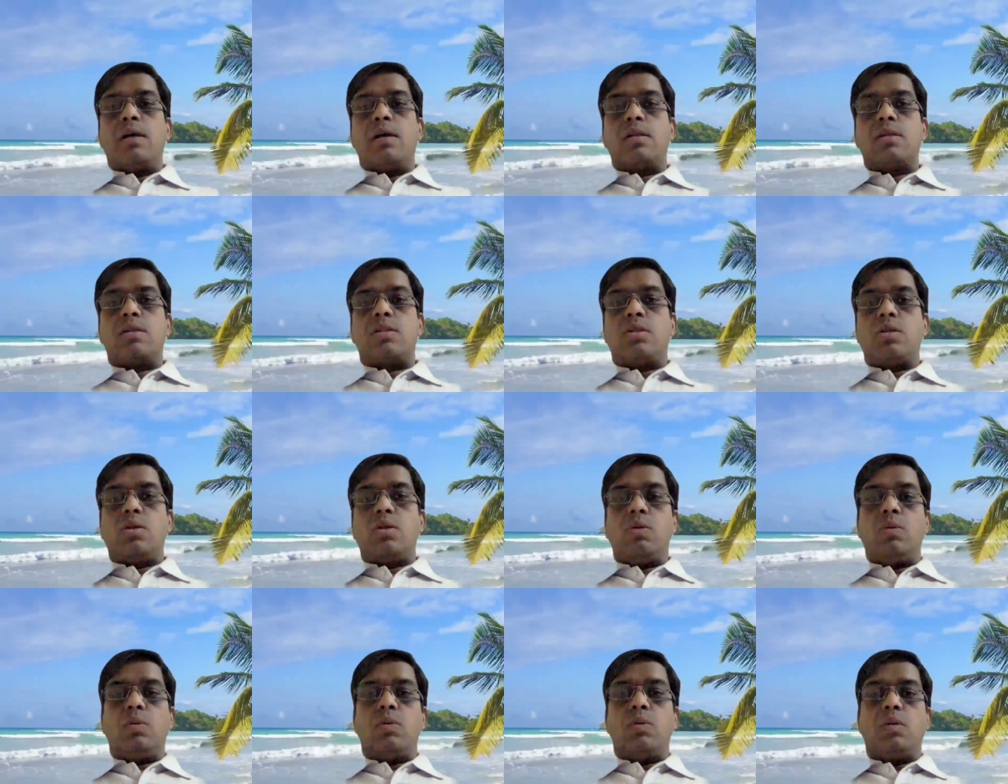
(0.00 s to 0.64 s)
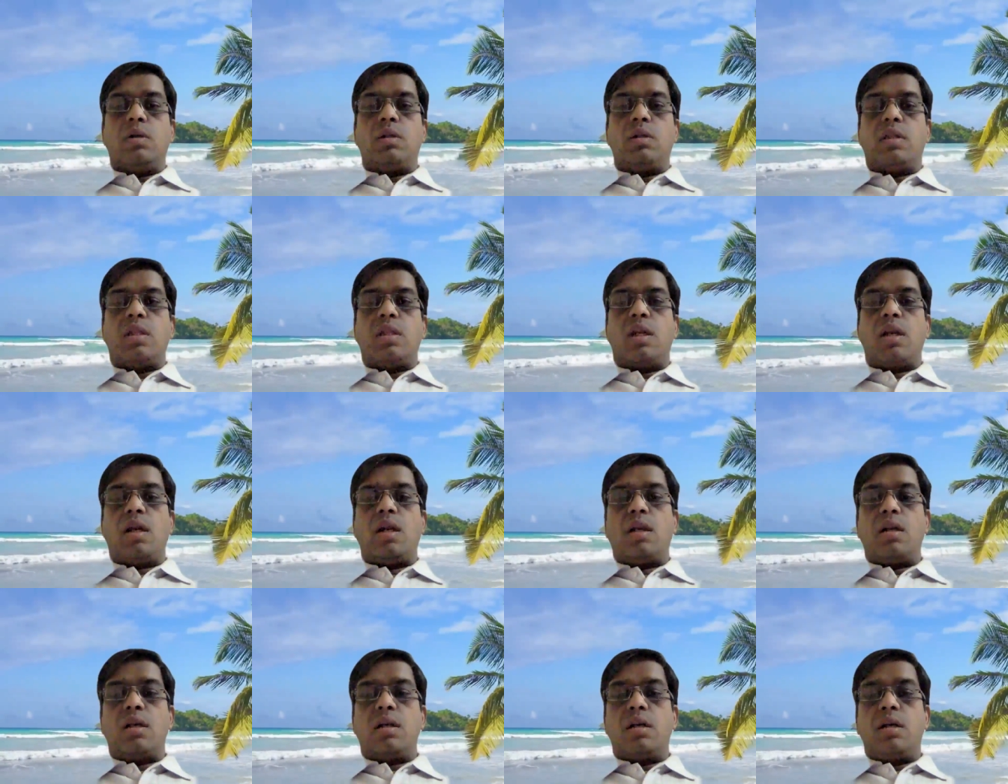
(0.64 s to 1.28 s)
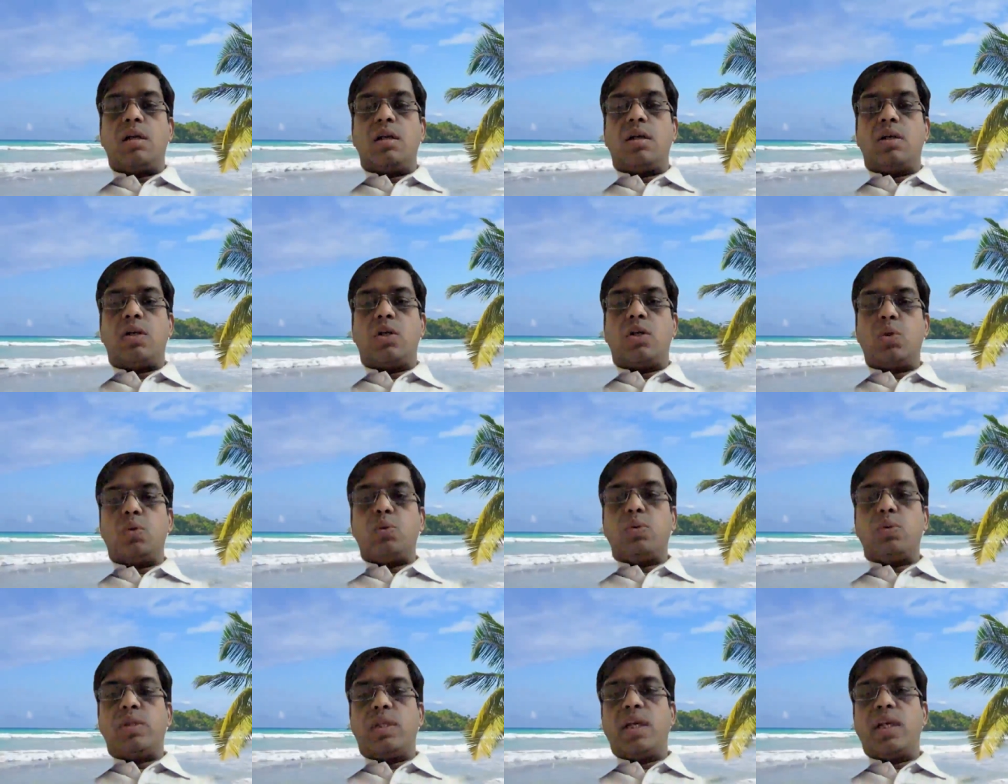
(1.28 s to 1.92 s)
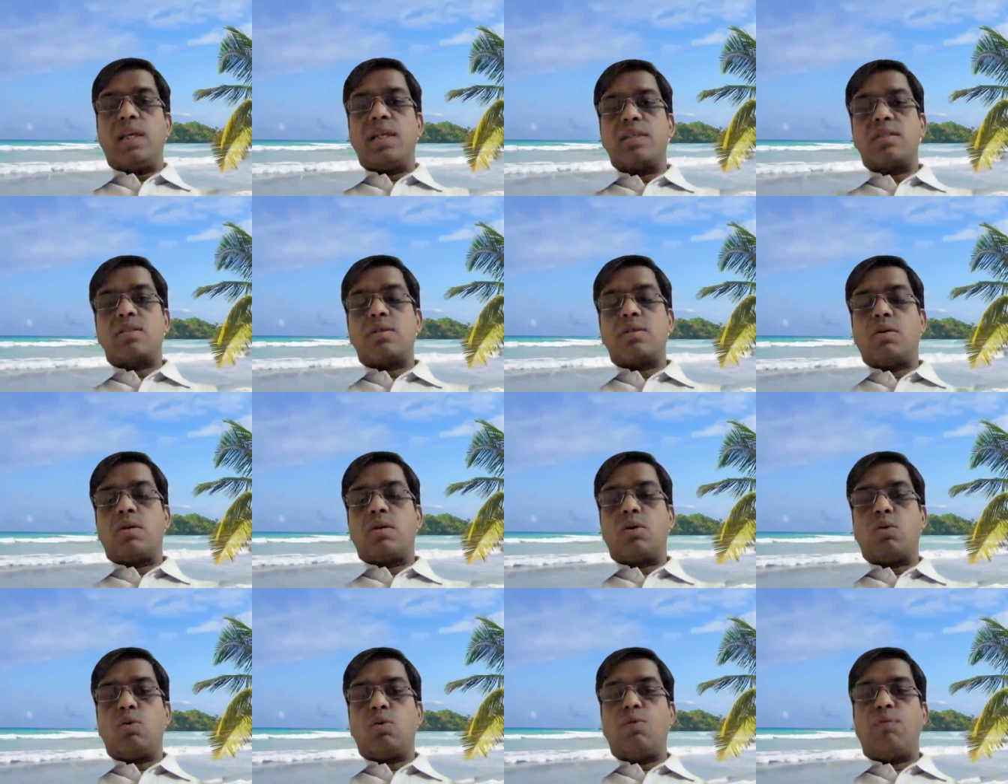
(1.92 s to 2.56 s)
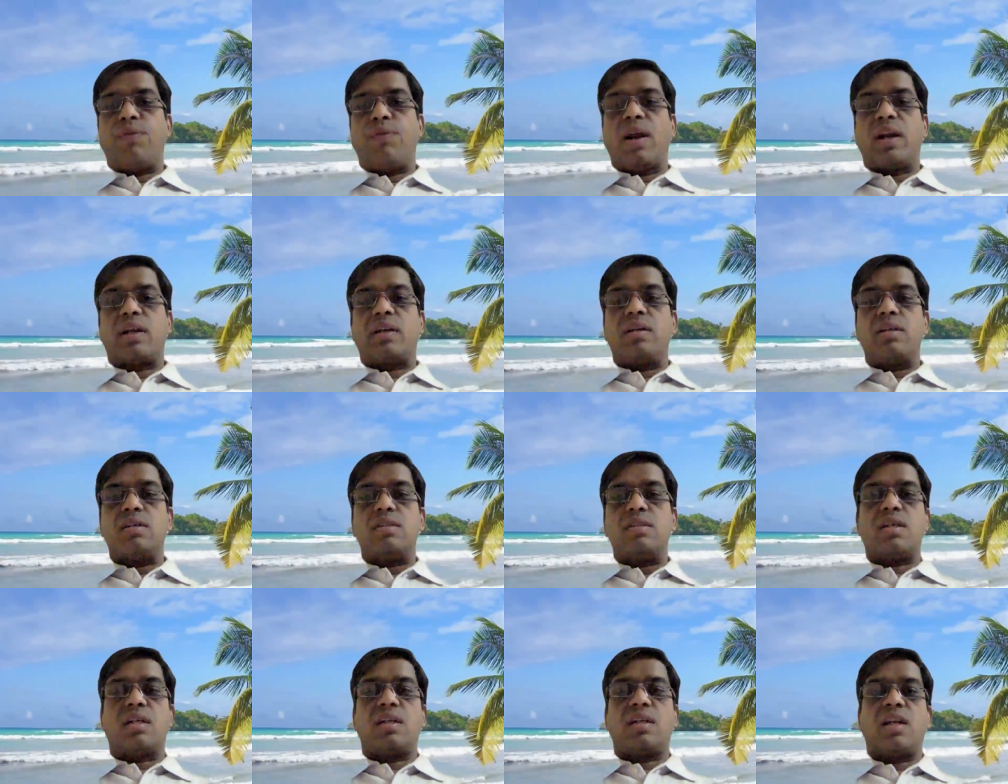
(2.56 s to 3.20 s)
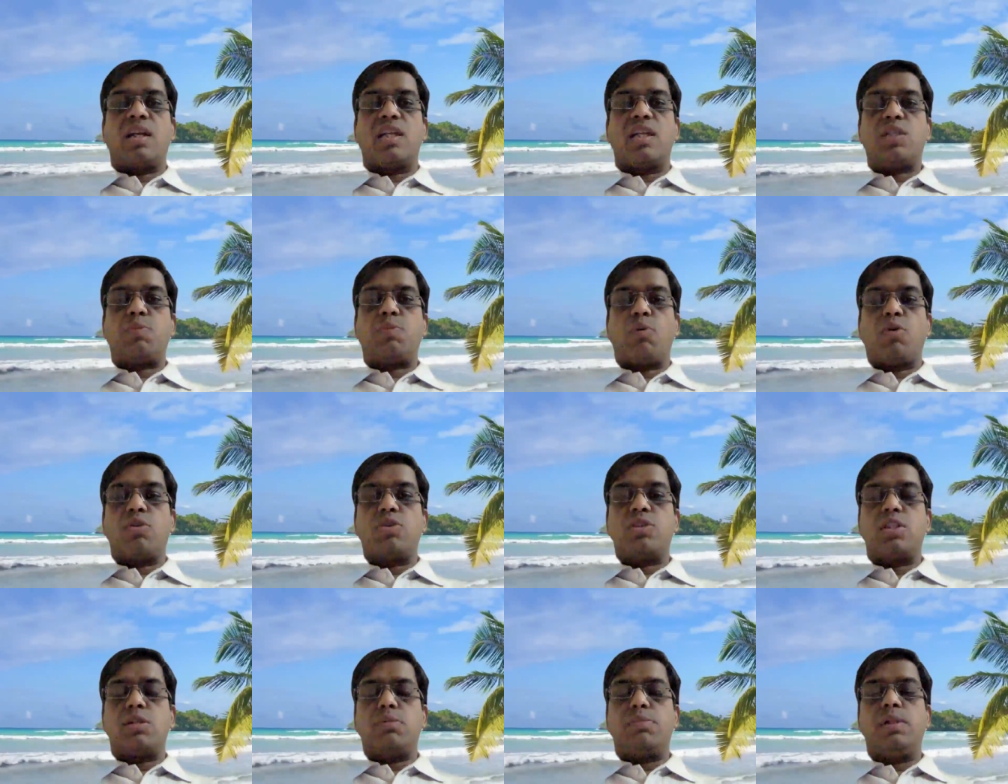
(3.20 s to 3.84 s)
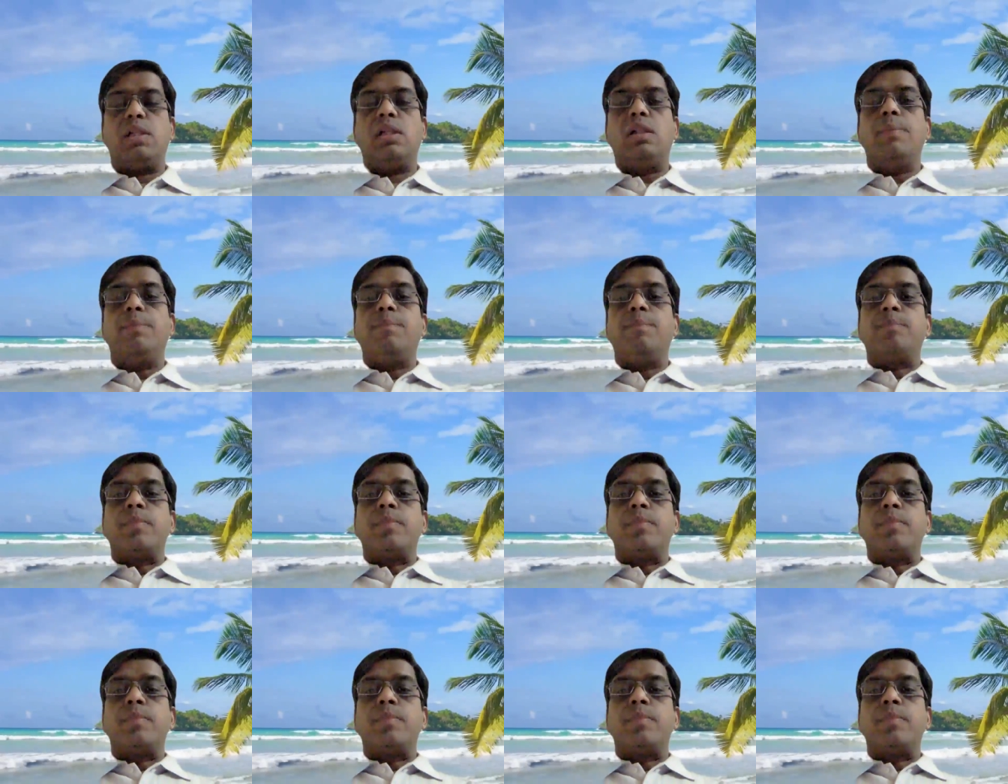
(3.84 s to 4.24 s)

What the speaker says: So there are two things or two factors that are responsible.